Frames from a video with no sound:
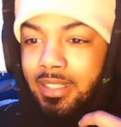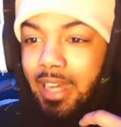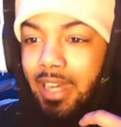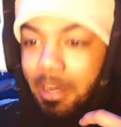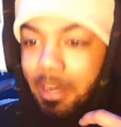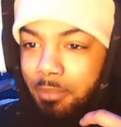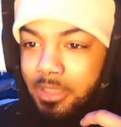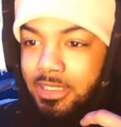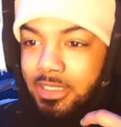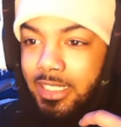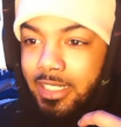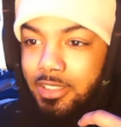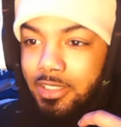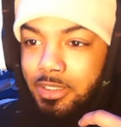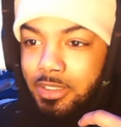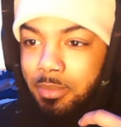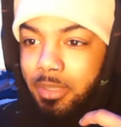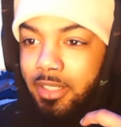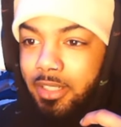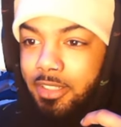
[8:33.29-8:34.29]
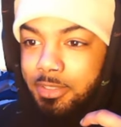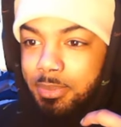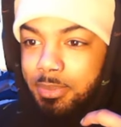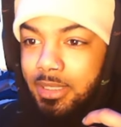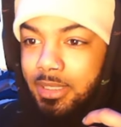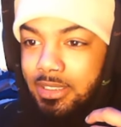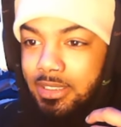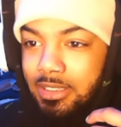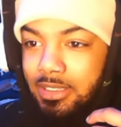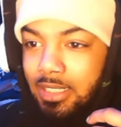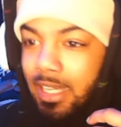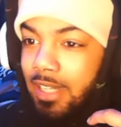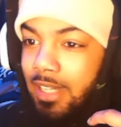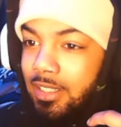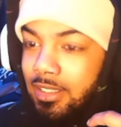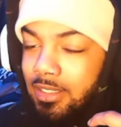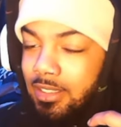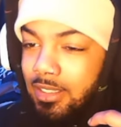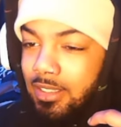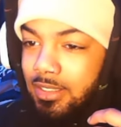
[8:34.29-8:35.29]
I'm gonna check out some lyrics because I
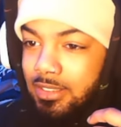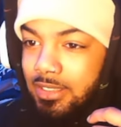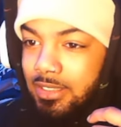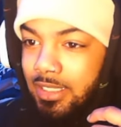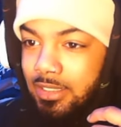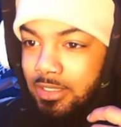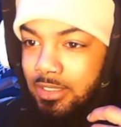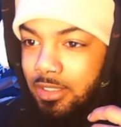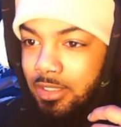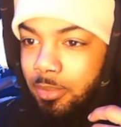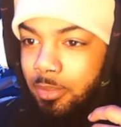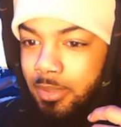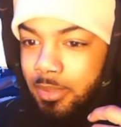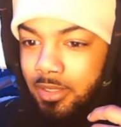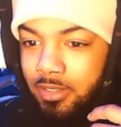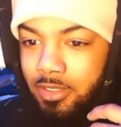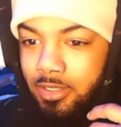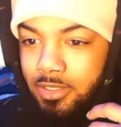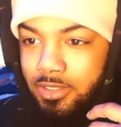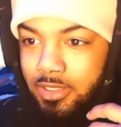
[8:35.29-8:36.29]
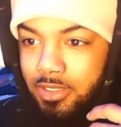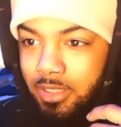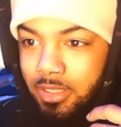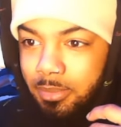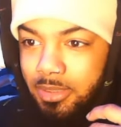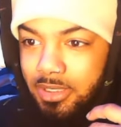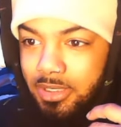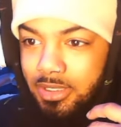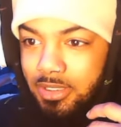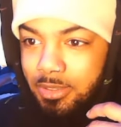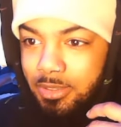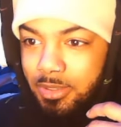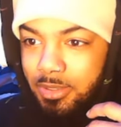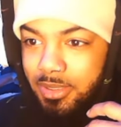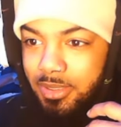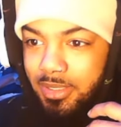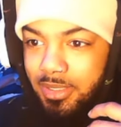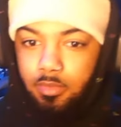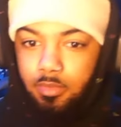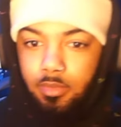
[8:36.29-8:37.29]
couldn't understand a little bit of those. So let me just see real
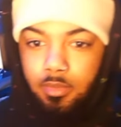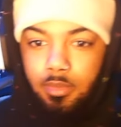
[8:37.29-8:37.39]
quick.